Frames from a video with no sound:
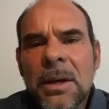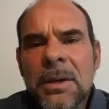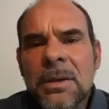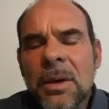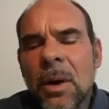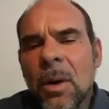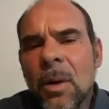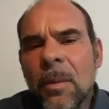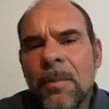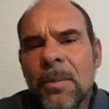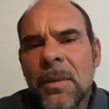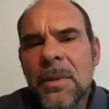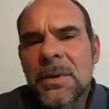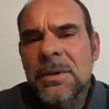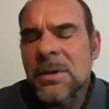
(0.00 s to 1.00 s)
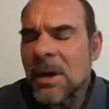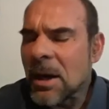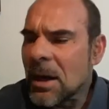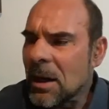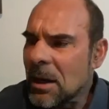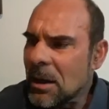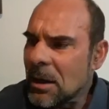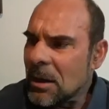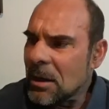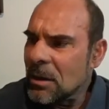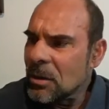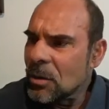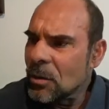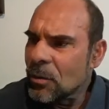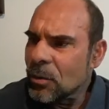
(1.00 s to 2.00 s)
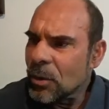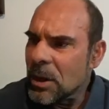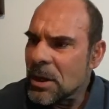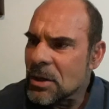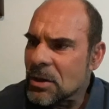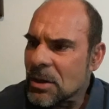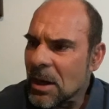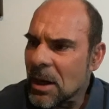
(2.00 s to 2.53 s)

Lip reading: So, say you've reached